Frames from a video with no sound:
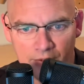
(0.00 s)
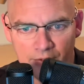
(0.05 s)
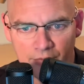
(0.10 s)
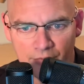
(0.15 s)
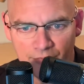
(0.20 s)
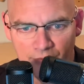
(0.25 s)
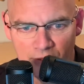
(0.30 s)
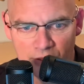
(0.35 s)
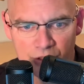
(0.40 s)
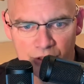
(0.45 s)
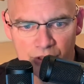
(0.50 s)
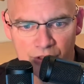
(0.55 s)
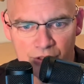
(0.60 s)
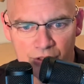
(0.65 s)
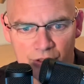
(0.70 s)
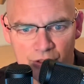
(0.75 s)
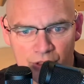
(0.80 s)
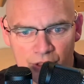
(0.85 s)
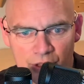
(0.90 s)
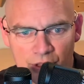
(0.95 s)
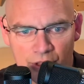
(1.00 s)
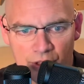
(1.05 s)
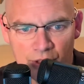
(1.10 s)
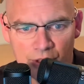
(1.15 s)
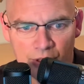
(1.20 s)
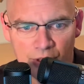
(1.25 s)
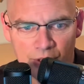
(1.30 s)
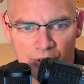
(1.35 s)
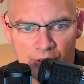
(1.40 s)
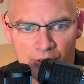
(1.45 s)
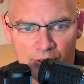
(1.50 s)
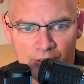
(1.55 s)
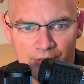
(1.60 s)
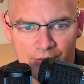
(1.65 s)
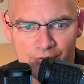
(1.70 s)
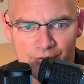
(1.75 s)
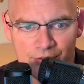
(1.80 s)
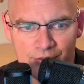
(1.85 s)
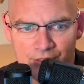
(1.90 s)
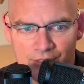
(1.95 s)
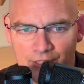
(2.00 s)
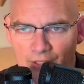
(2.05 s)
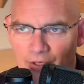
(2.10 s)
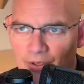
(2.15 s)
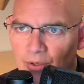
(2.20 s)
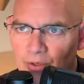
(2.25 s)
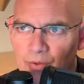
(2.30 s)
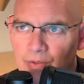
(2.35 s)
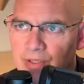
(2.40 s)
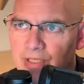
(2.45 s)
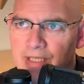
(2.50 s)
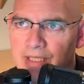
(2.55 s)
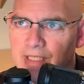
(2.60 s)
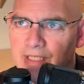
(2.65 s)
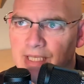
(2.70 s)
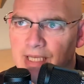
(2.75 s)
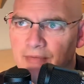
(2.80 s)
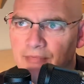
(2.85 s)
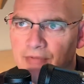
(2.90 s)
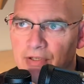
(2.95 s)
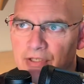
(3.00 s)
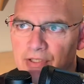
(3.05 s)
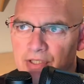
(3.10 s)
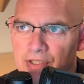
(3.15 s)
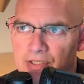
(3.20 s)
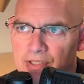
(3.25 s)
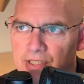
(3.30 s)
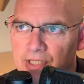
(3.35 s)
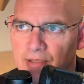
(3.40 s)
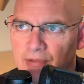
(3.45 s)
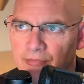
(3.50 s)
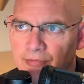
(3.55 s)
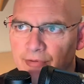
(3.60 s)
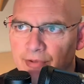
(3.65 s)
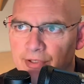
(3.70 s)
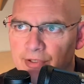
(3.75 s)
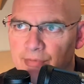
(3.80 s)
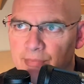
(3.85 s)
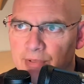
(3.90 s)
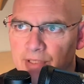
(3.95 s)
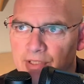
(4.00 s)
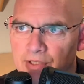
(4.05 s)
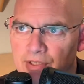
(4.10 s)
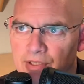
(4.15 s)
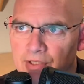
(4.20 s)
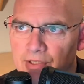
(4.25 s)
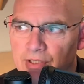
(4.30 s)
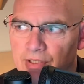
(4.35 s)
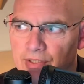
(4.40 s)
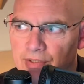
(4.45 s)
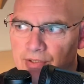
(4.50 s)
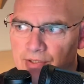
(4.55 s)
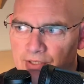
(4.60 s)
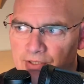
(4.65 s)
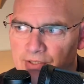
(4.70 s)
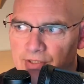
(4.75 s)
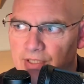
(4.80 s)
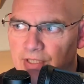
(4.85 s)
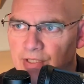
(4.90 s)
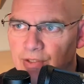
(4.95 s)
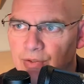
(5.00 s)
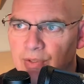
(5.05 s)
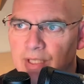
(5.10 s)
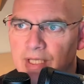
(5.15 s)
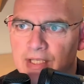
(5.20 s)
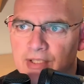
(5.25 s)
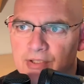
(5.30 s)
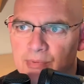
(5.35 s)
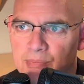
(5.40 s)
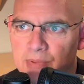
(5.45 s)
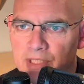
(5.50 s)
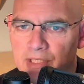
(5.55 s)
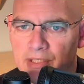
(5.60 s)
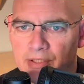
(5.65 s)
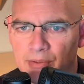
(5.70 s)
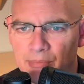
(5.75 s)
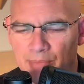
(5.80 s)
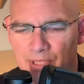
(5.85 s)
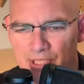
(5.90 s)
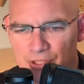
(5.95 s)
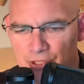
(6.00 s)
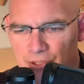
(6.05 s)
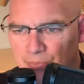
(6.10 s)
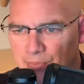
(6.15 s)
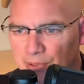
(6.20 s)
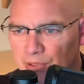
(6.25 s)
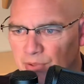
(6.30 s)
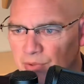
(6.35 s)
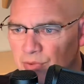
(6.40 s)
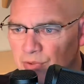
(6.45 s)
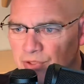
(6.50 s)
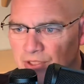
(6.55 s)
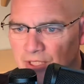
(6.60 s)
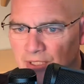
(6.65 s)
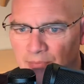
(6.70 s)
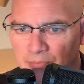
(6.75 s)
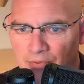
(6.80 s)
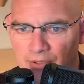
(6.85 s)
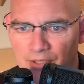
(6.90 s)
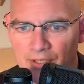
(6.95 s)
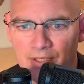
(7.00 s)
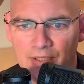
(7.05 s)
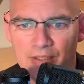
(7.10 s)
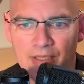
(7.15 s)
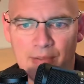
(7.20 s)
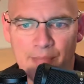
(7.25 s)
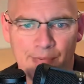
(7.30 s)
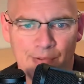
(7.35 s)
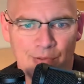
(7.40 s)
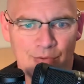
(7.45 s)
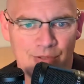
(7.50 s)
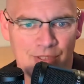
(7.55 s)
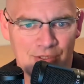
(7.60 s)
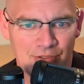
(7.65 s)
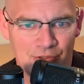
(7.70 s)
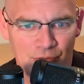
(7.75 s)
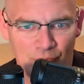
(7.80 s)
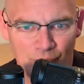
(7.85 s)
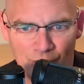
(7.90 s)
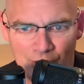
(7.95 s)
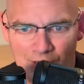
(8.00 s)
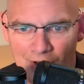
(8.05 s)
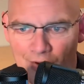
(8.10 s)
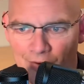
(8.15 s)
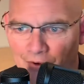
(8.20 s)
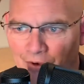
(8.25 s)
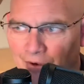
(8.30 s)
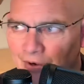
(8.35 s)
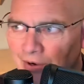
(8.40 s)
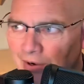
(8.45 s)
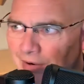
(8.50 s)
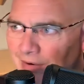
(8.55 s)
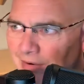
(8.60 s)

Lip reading: functions. It's the only the left that shuts down free speech and says that you can't speak here. Ben Shapiro, same thing. They protest Crowder.